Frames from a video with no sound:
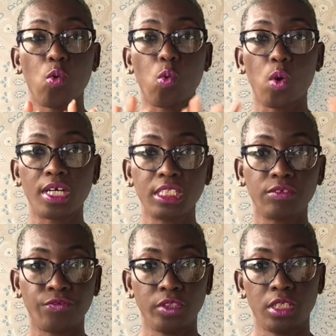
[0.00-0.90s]

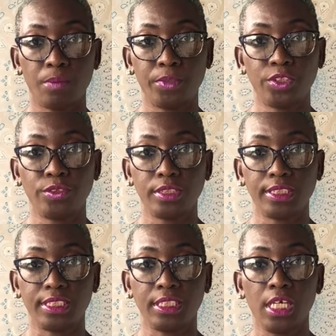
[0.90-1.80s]
wonderful
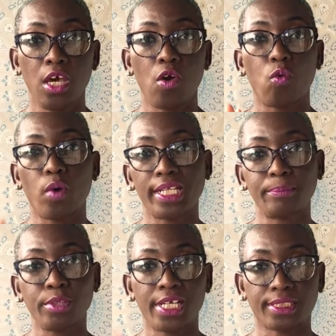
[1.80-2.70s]
opportunity while
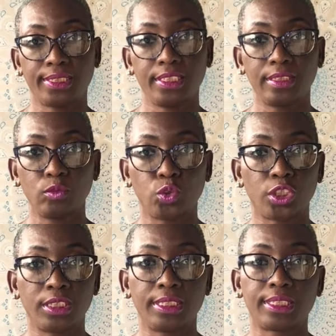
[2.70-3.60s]
practicing social
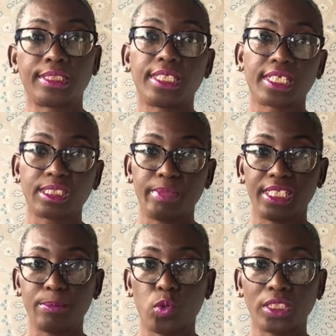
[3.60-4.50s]
distancing and
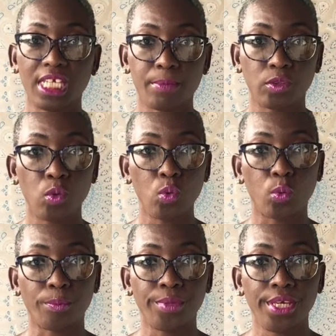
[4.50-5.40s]
spending more time at
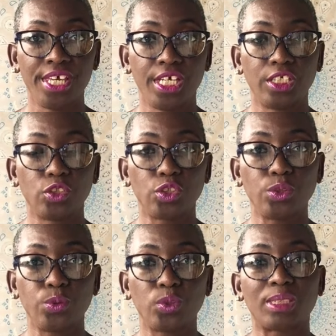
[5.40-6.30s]
home
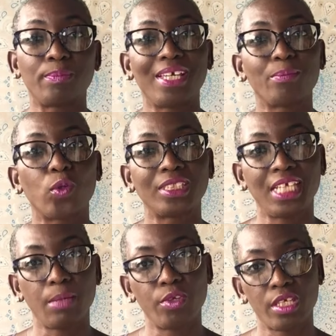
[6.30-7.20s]
to spend more
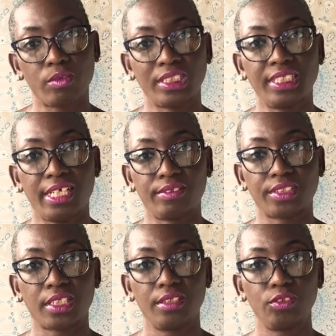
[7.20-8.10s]
time with
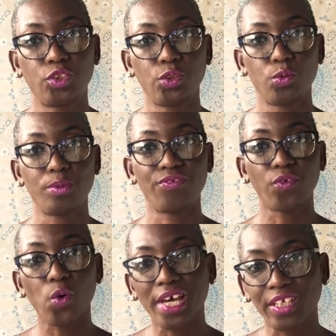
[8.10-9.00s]
ourselves. So
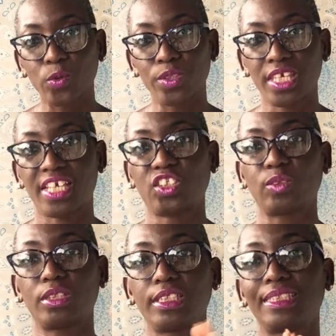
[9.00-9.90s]
before I go there, I just
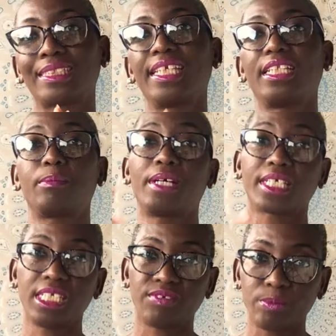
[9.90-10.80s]
want to scale it back
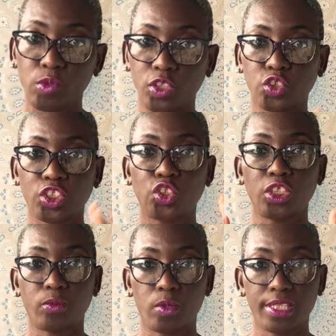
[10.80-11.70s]
even more and just
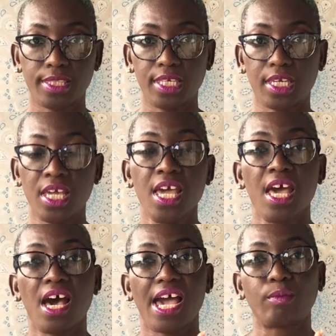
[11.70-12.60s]
share one thing.
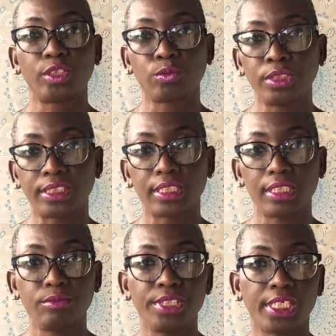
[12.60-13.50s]
I was
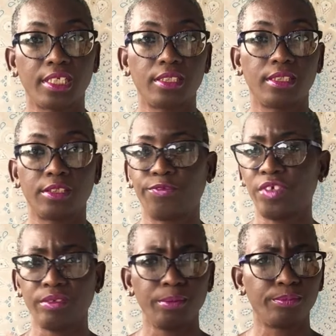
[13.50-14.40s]
recently reading a
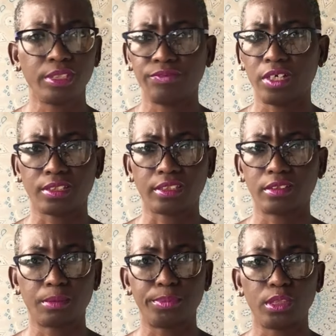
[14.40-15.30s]
very brief article,
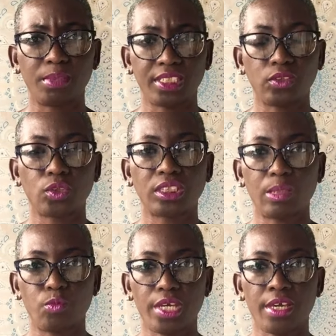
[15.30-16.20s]
a blurb I saw
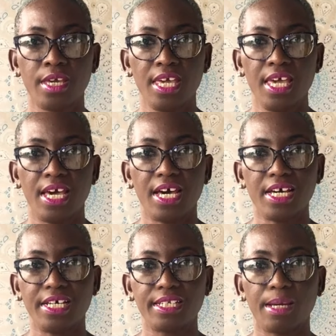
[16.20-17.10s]
somewhere,
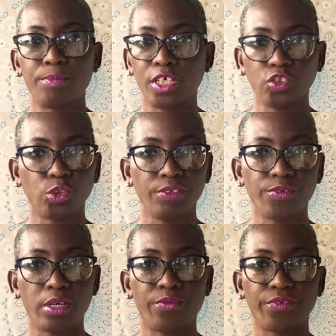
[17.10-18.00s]
and I'm not sure
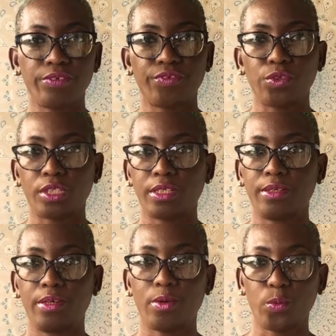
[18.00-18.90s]
if you are
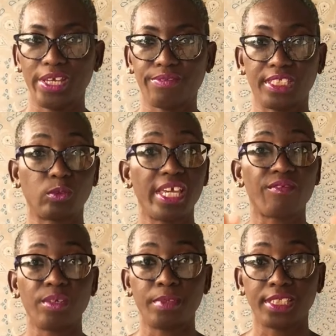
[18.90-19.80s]
aware of this.
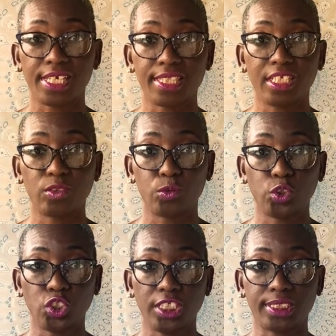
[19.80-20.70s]
Everybody, I think, knows
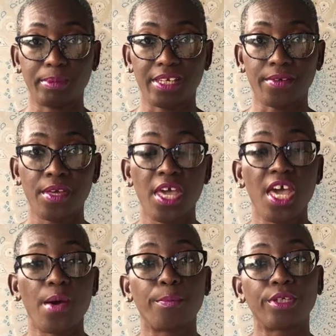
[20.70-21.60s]
Shakespeare,
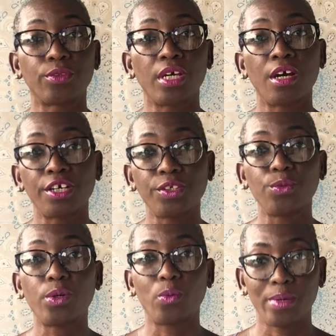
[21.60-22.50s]
but are you
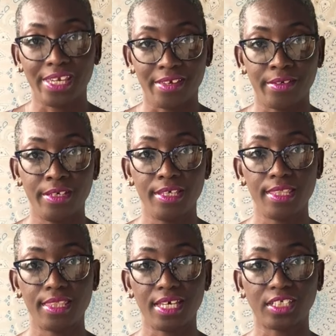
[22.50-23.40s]
aware
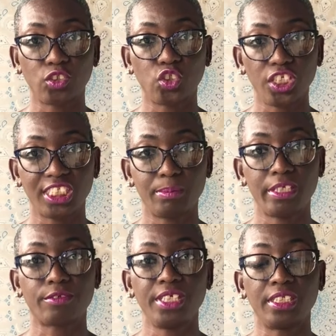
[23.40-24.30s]
that Shakespeare
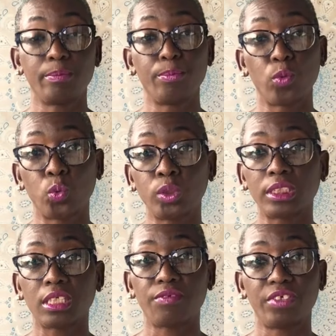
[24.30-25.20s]
created most
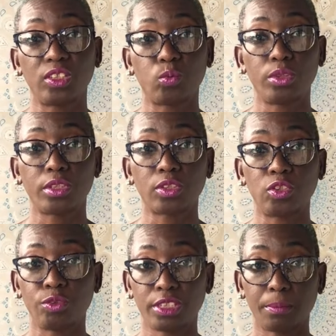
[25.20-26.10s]
of his works
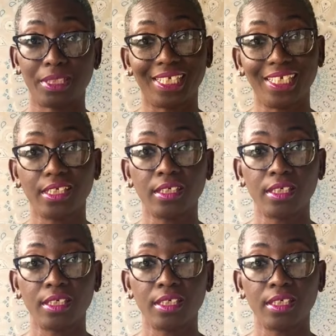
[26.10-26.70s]
during a plague?